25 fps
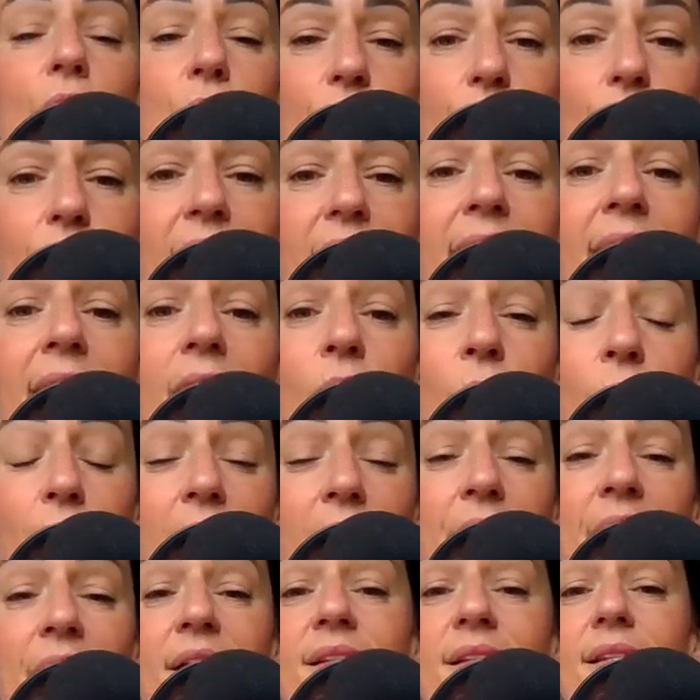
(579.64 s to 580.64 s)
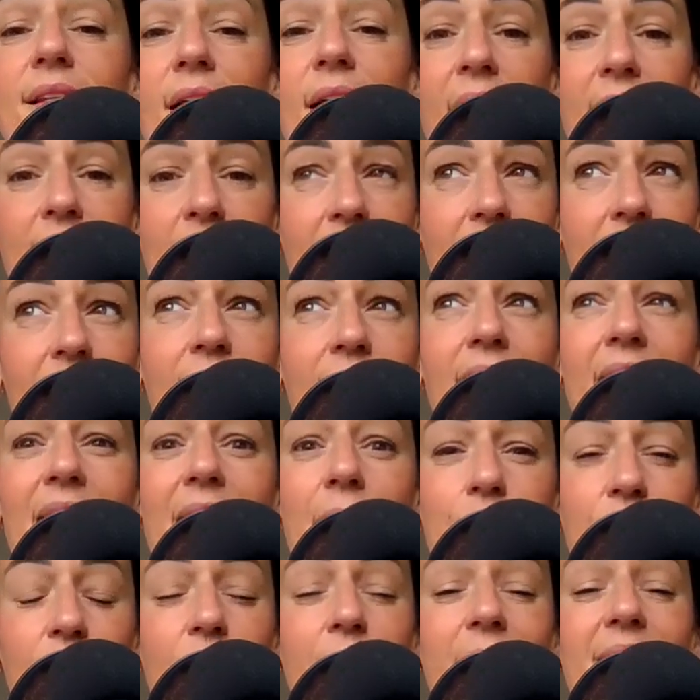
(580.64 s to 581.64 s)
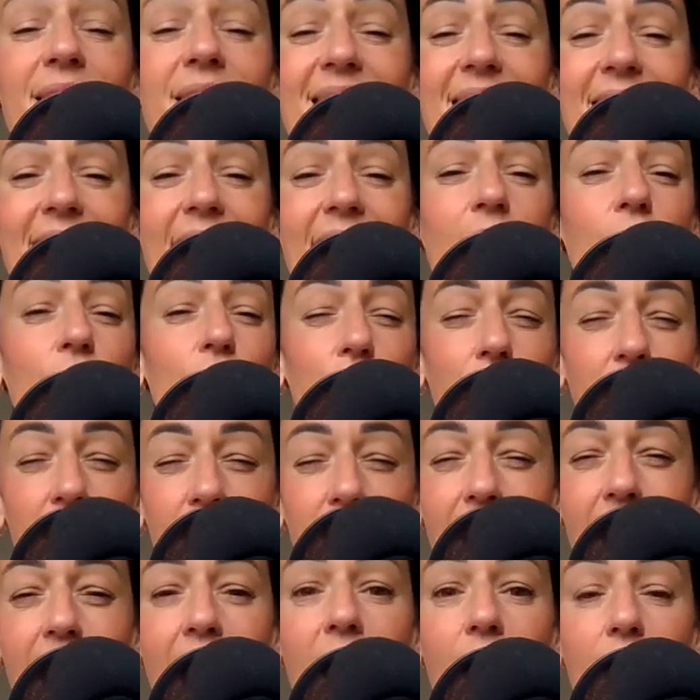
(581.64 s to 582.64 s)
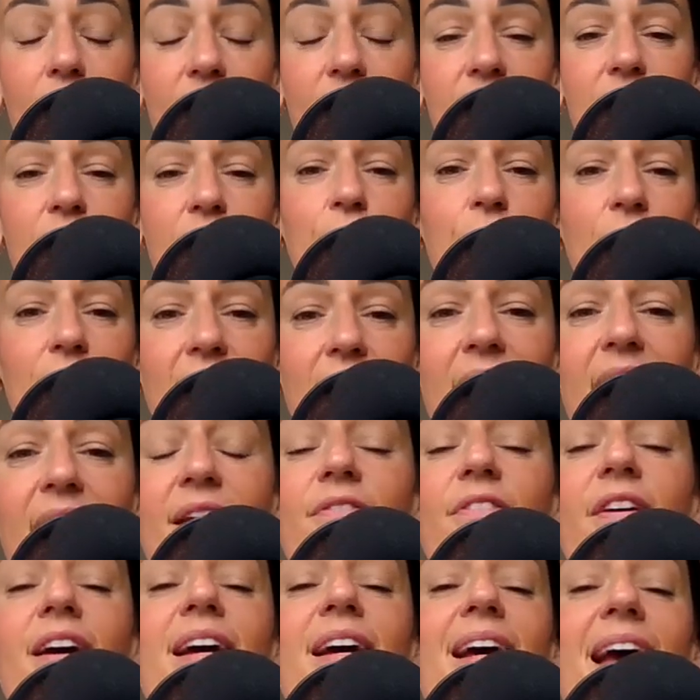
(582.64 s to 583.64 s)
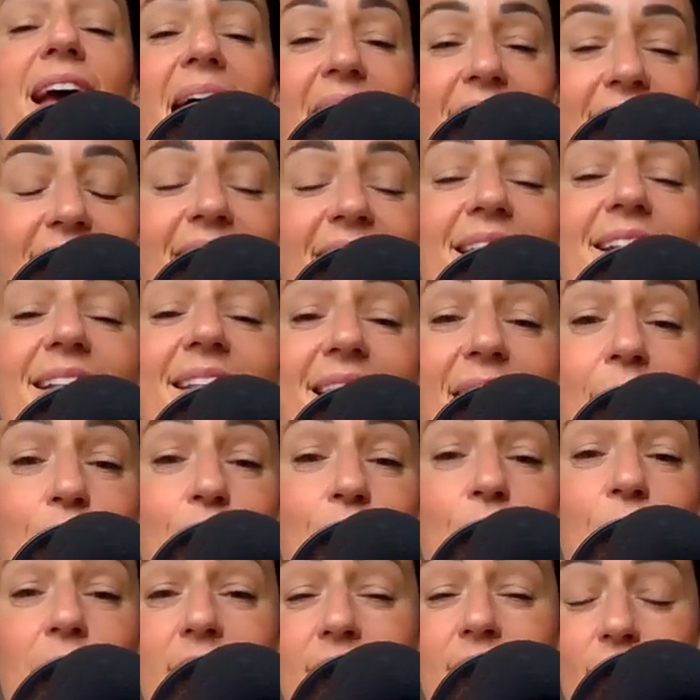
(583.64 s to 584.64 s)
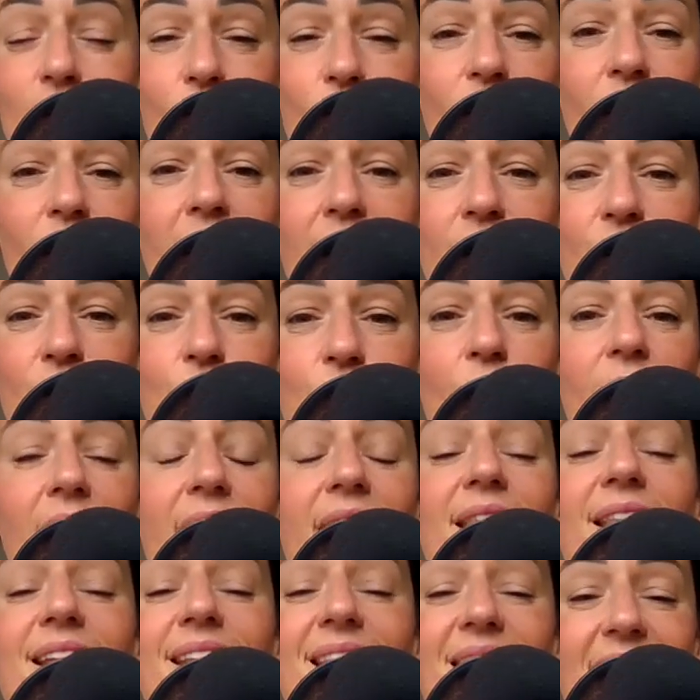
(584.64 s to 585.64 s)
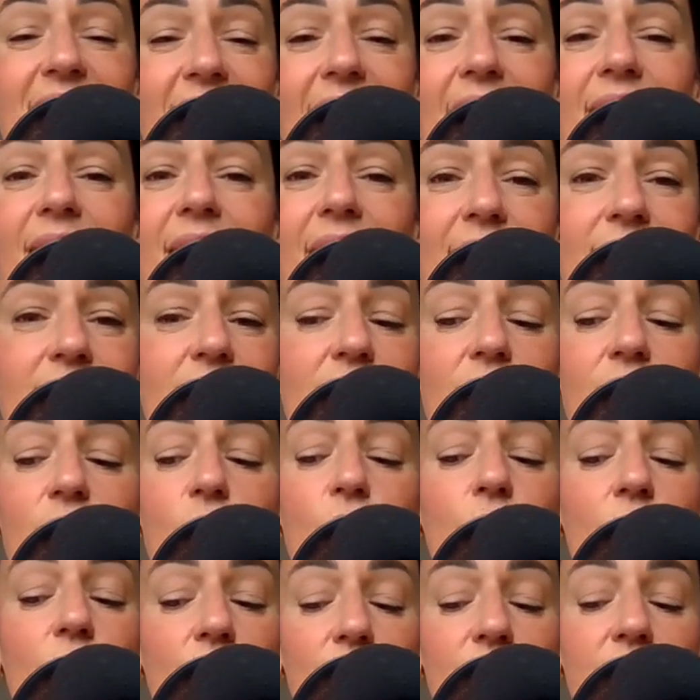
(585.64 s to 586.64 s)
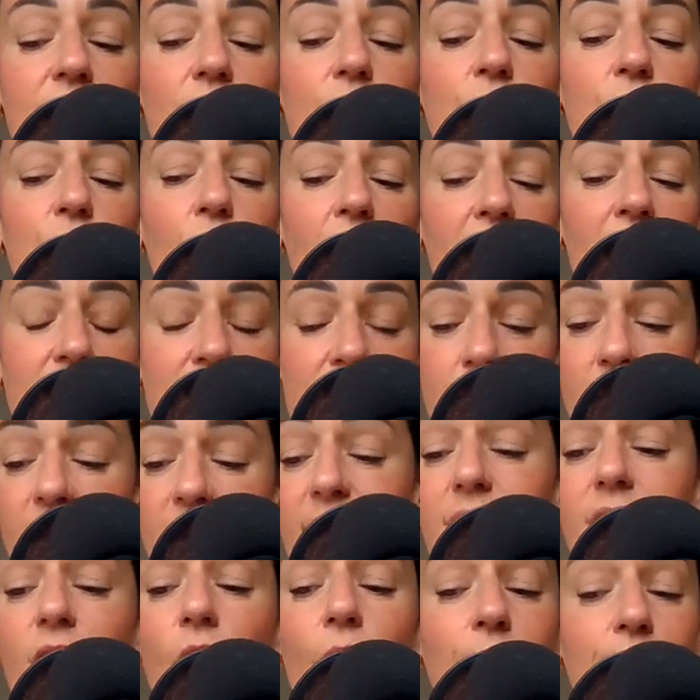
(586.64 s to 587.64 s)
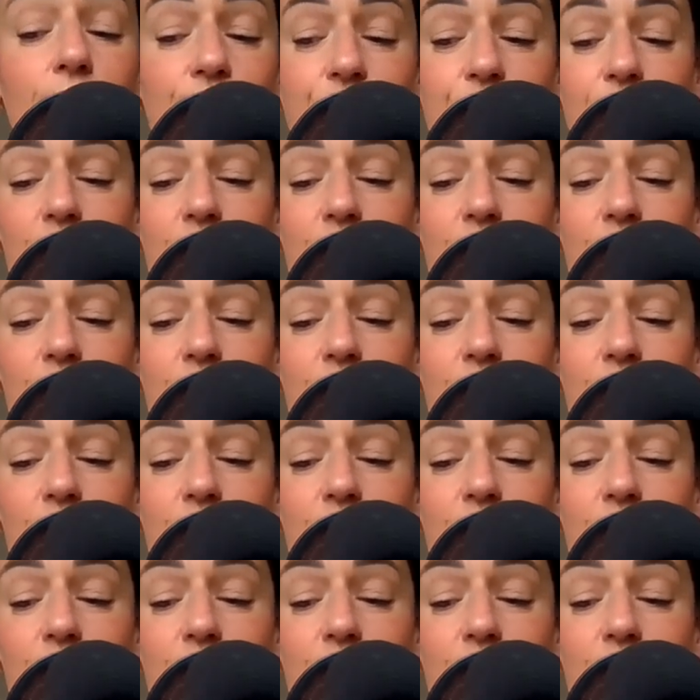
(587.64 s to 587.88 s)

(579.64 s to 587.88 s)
creating awareness and implementing and creating habits in your life. And then step 3 is the 20 and 20, the staying connected to who you said you wanted to be. So